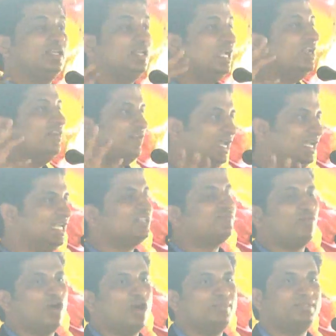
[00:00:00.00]
in various
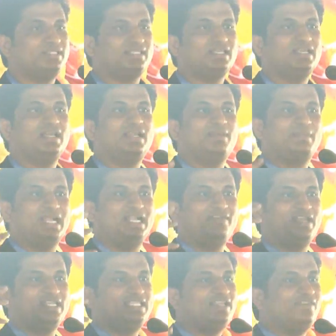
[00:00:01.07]
forms by
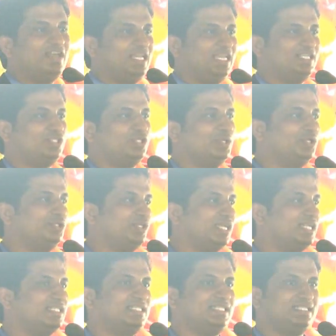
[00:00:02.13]
devising various
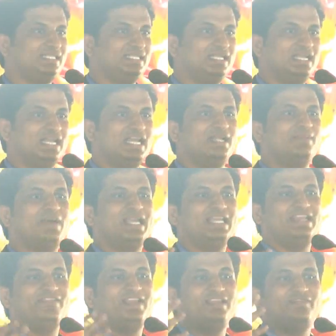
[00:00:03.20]
solutions and by
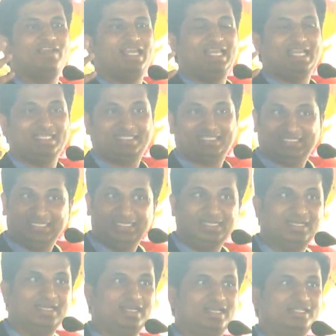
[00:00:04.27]
giving various
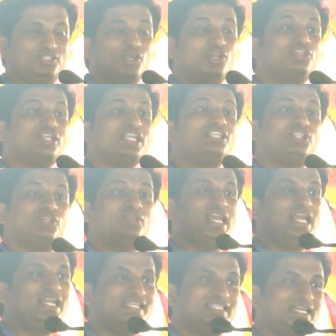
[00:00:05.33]
solutions to the
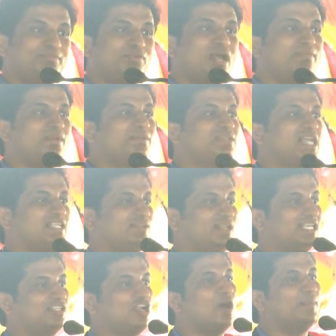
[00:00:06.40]
industry problems as well
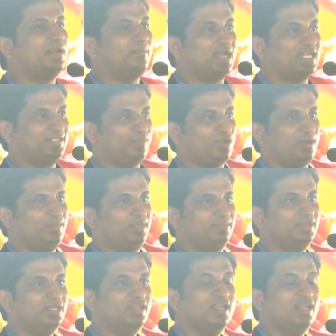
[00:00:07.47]
as common man's problem.